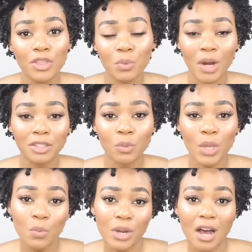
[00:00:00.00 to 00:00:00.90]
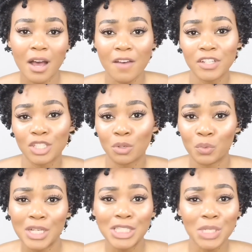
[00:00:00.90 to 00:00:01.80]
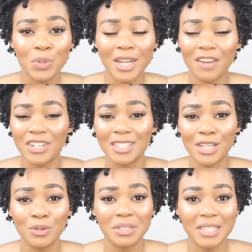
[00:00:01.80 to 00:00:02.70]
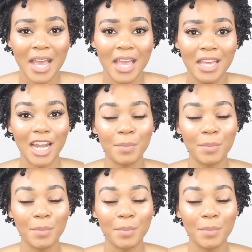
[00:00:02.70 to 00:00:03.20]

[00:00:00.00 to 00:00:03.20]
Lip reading: throughout the week without having to redo it every single day.